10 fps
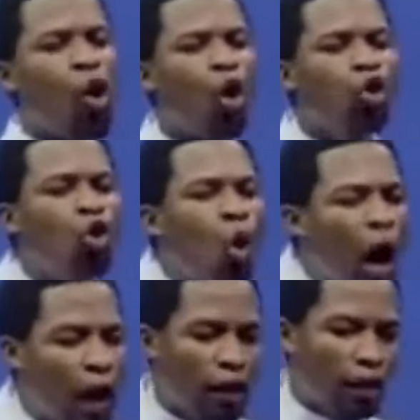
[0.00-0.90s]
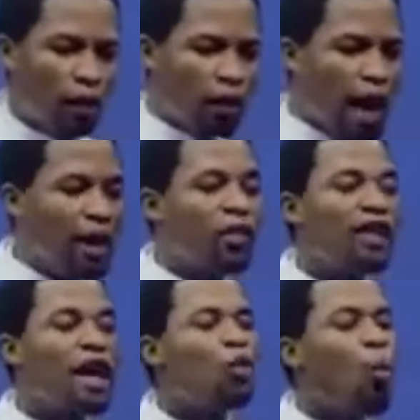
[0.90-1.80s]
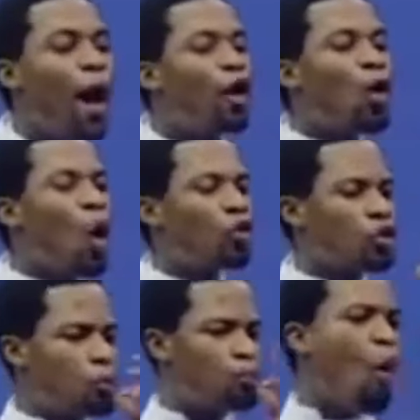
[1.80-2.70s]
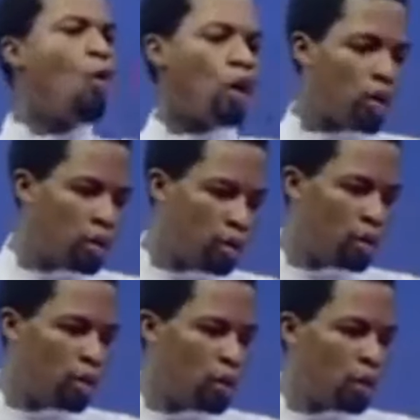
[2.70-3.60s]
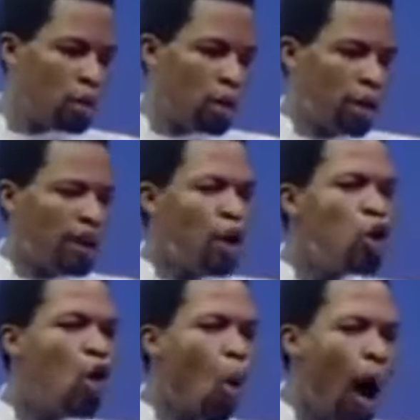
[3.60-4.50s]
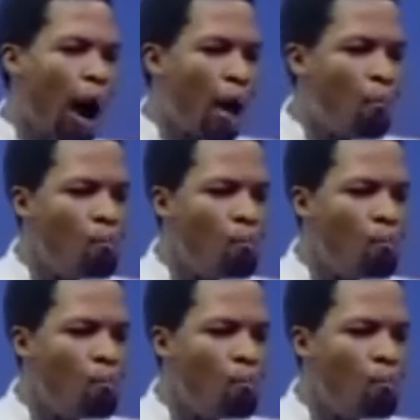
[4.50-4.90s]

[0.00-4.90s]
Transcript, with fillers: up called Noah. And he said, When God spoke, he said, Noah